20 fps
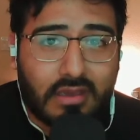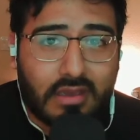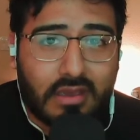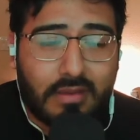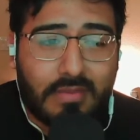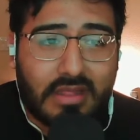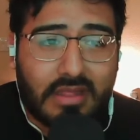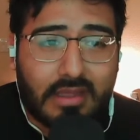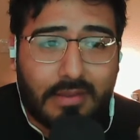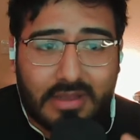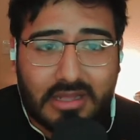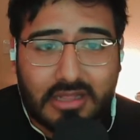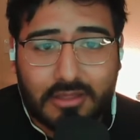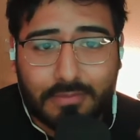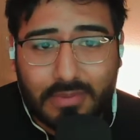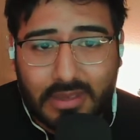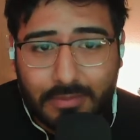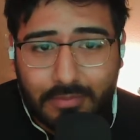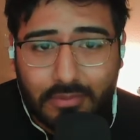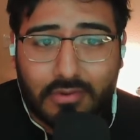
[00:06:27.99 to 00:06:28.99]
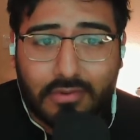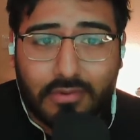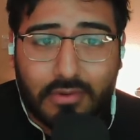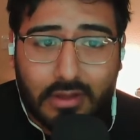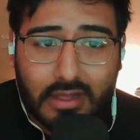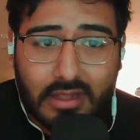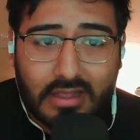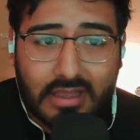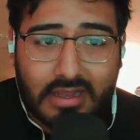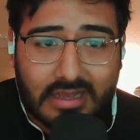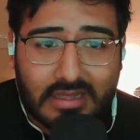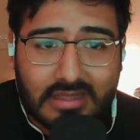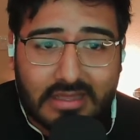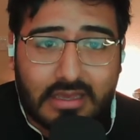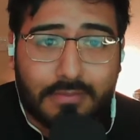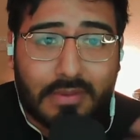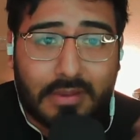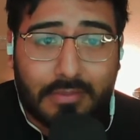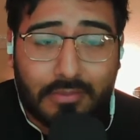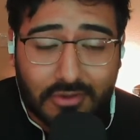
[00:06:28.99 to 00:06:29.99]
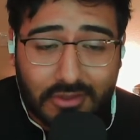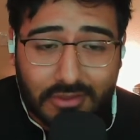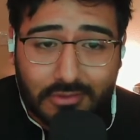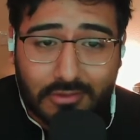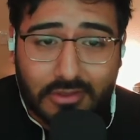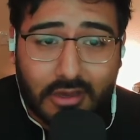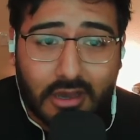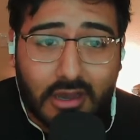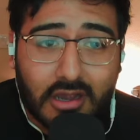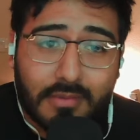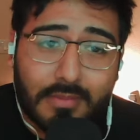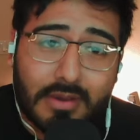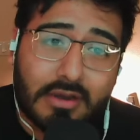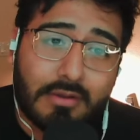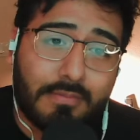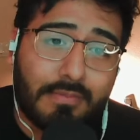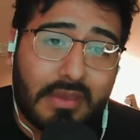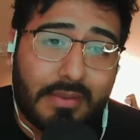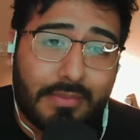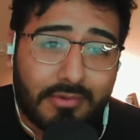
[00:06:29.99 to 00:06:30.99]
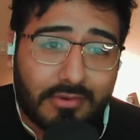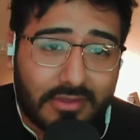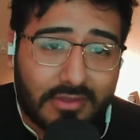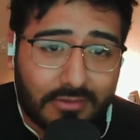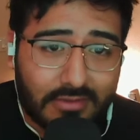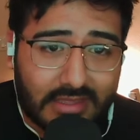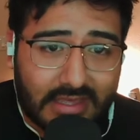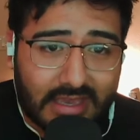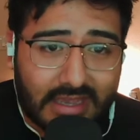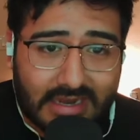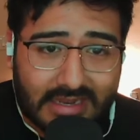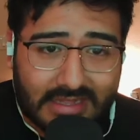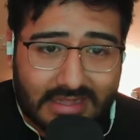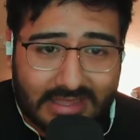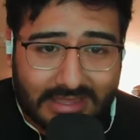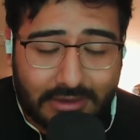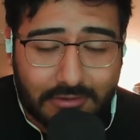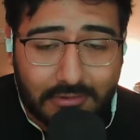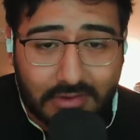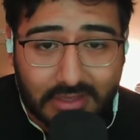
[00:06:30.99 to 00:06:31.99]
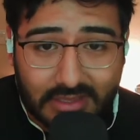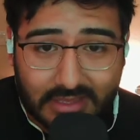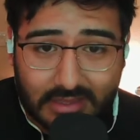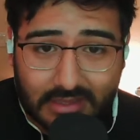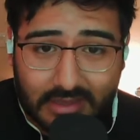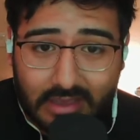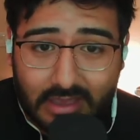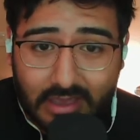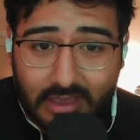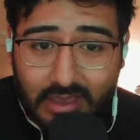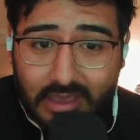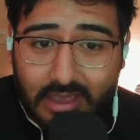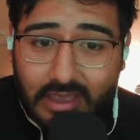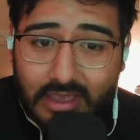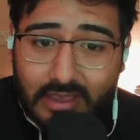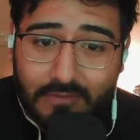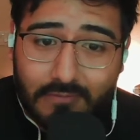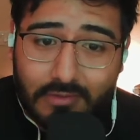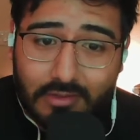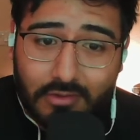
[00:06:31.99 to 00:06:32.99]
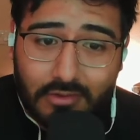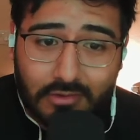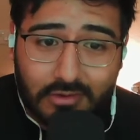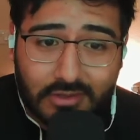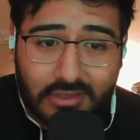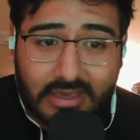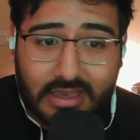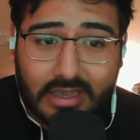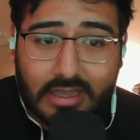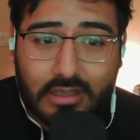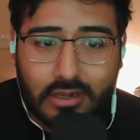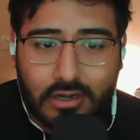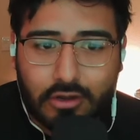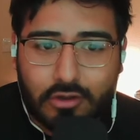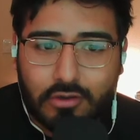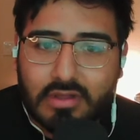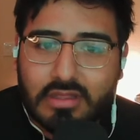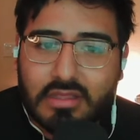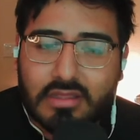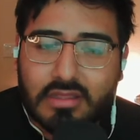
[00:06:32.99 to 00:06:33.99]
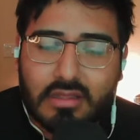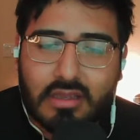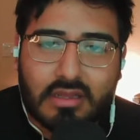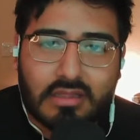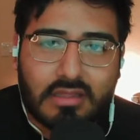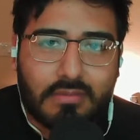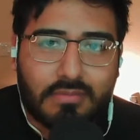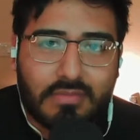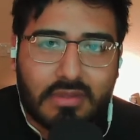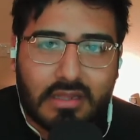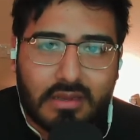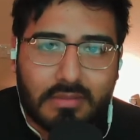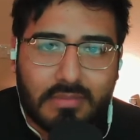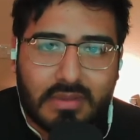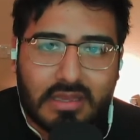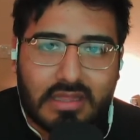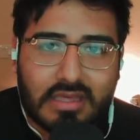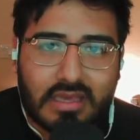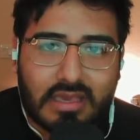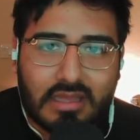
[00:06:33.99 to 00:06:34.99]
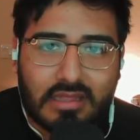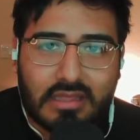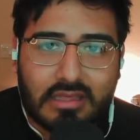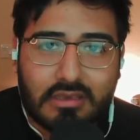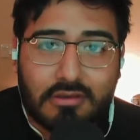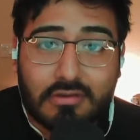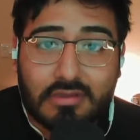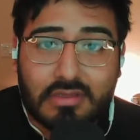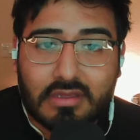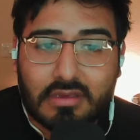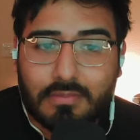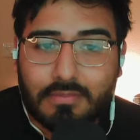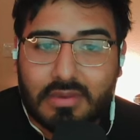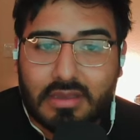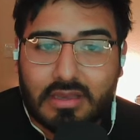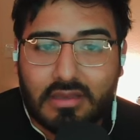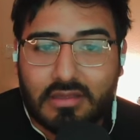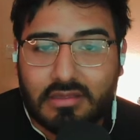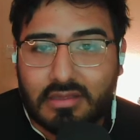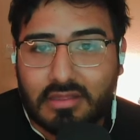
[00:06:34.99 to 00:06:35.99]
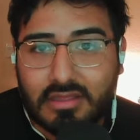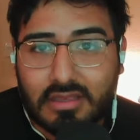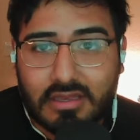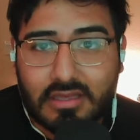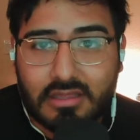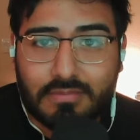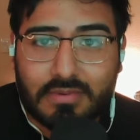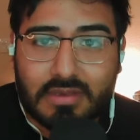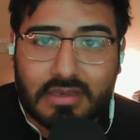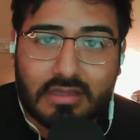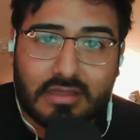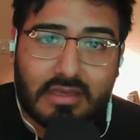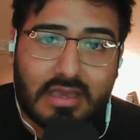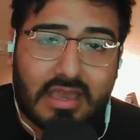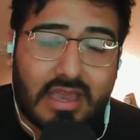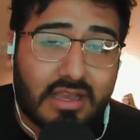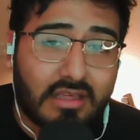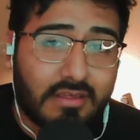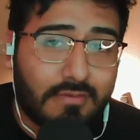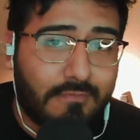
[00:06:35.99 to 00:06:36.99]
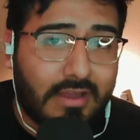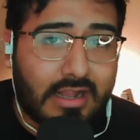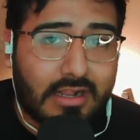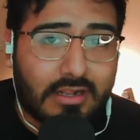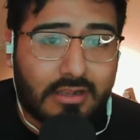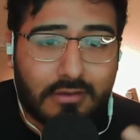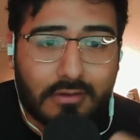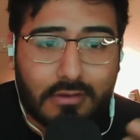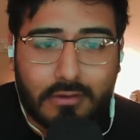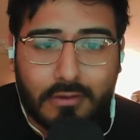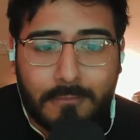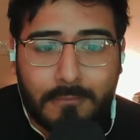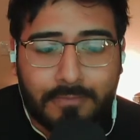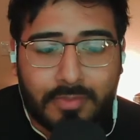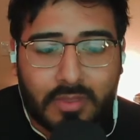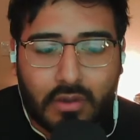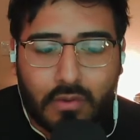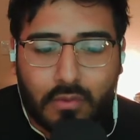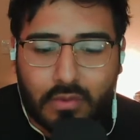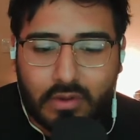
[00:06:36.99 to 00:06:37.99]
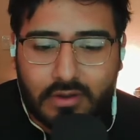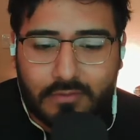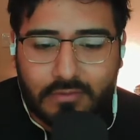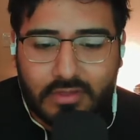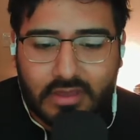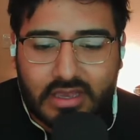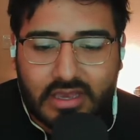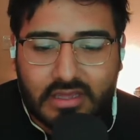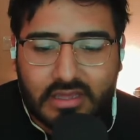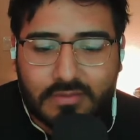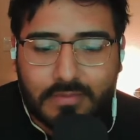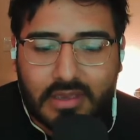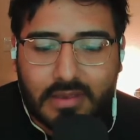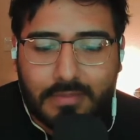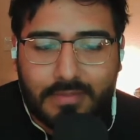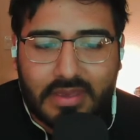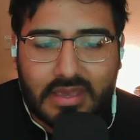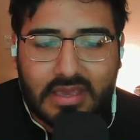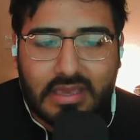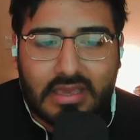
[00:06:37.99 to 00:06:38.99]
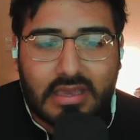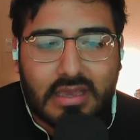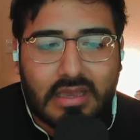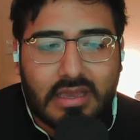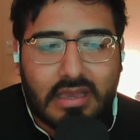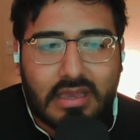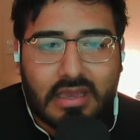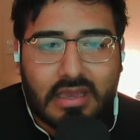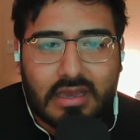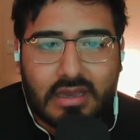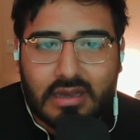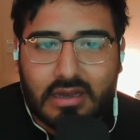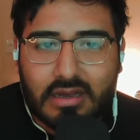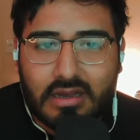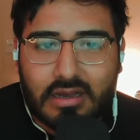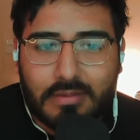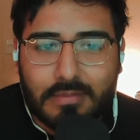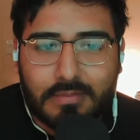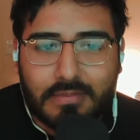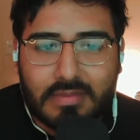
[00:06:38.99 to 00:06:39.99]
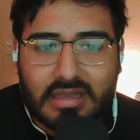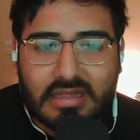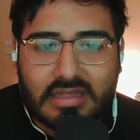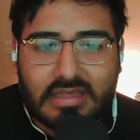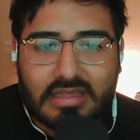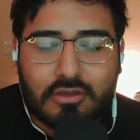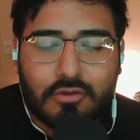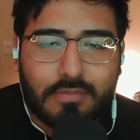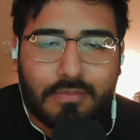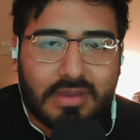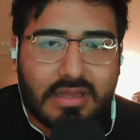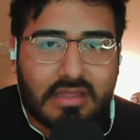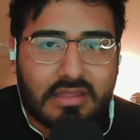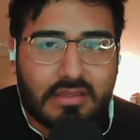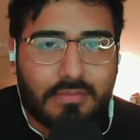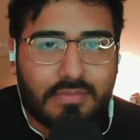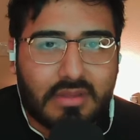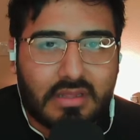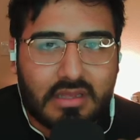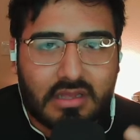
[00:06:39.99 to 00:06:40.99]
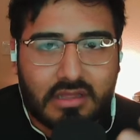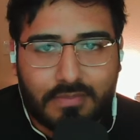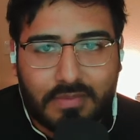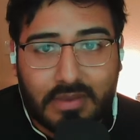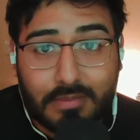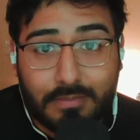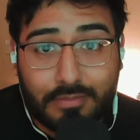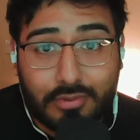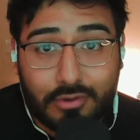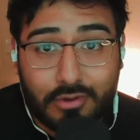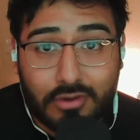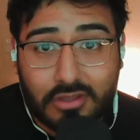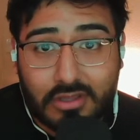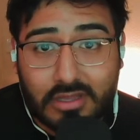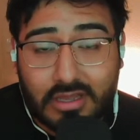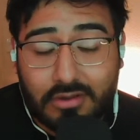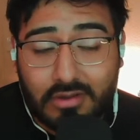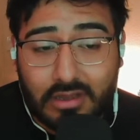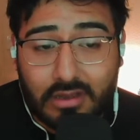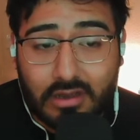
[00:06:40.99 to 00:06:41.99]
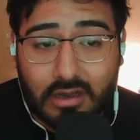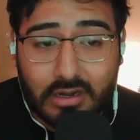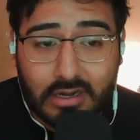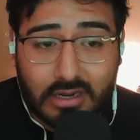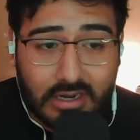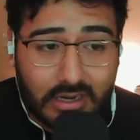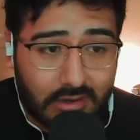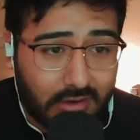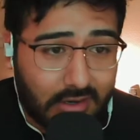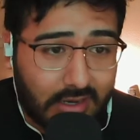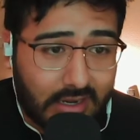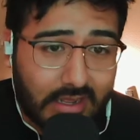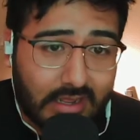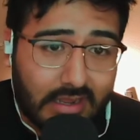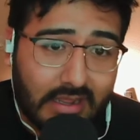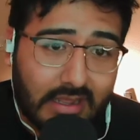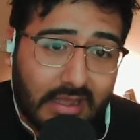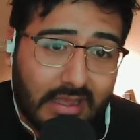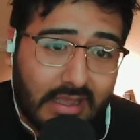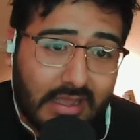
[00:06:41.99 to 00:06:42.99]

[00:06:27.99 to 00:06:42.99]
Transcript: I mean, that means people, like I said, people are still talking about it. People are still taking it seriously, even though they're saying, it's not something that be taken seriously because of this, because of X factor, whatever the case may be. It's still being something that's being pushed out on the internet.